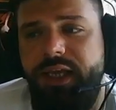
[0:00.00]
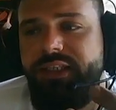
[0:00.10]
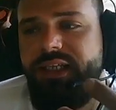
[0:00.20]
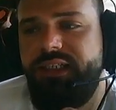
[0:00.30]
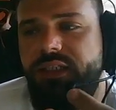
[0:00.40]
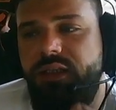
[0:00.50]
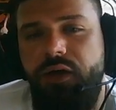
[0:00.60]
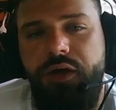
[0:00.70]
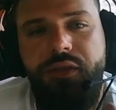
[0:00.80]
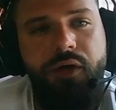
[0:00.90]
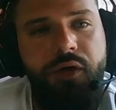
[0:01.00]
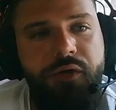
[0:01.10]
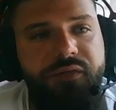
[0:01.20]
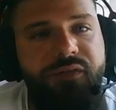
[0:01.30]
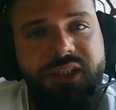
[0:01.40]
There's a lot of
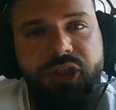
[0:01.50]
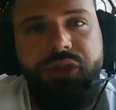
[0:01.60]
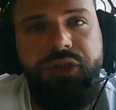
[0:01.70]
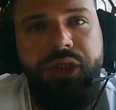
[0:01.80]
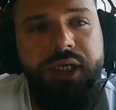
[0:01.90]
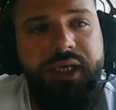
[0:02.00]
feature